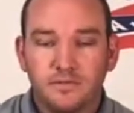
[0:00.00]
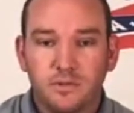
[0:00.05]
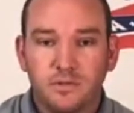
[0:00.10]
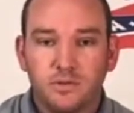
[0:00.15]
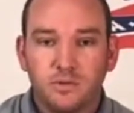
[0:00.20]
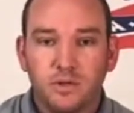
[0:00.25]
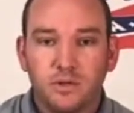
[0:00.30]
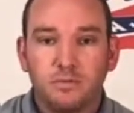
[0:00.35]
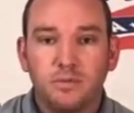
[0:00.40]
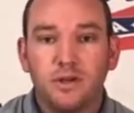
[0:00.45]

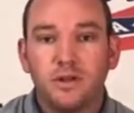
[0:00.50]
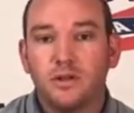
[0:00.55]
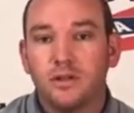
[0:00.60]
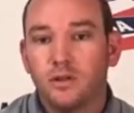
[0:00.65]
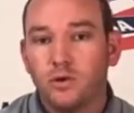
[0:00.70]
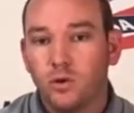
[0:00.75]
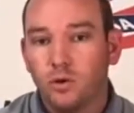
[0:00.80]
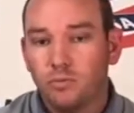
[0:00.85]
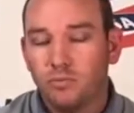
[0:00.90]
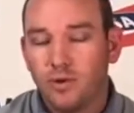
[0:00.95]
between being in the
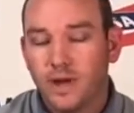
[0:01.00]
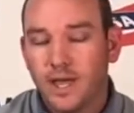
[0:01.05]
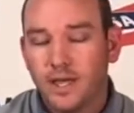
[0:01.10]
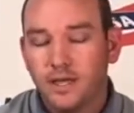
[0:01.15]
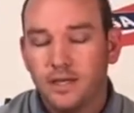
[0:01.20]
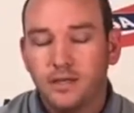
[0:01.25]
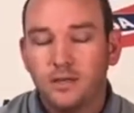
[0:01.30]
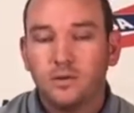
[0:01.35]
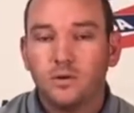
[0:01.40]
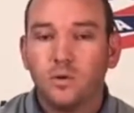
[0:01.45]
gold
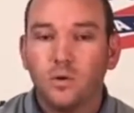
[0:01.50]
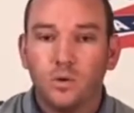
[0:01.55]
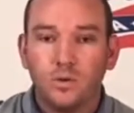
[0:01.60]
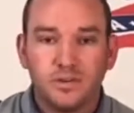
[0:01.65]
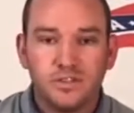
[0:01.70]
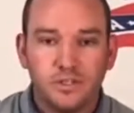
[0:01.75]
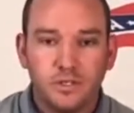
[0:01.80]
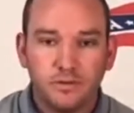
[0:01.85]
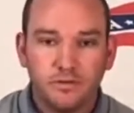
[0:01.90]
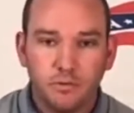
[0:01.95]
bracket or
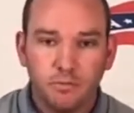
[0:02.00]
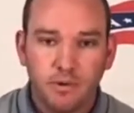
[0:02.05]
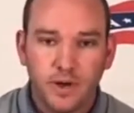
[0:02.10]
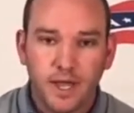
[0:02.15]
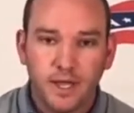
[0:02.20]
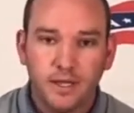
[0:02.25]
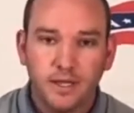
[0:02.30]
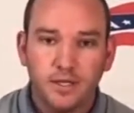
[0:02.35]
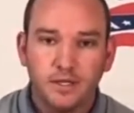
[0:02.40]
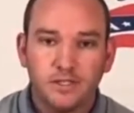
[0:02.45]
the silver
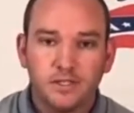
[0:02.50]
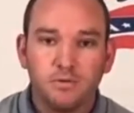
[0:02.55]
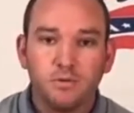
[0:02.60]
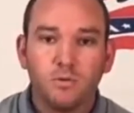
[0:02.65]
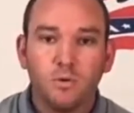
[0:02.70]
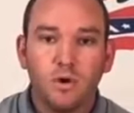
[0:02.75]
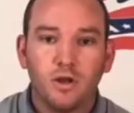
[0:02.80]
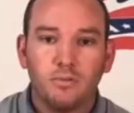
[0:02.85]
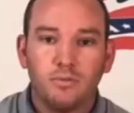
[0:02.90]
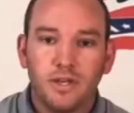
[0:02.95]
bracket, so we
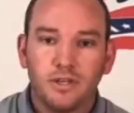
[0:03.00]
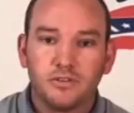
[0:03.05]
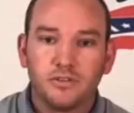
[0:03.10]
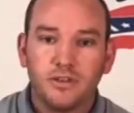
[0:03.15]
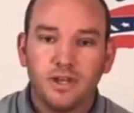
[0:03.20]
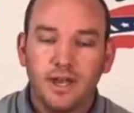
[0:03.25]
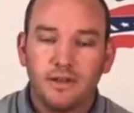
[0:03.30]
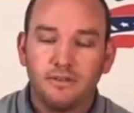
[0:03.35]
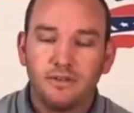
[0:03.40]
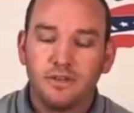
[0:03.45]
want to make
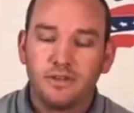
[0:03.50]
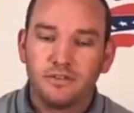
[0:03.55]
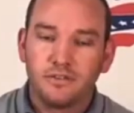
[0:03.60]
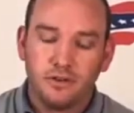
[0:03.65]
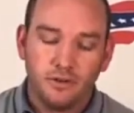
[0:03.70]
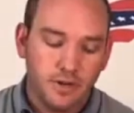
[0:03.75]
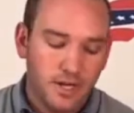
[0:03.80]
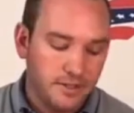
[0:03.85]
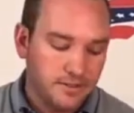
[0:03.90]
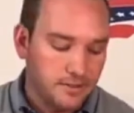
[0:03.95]
sure that everything is
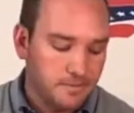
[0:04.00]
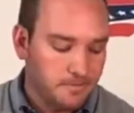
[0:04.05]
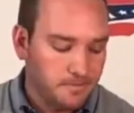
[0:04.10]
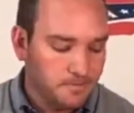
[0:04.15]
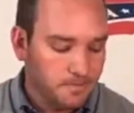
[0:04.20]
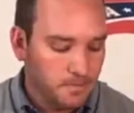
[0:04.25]
correct.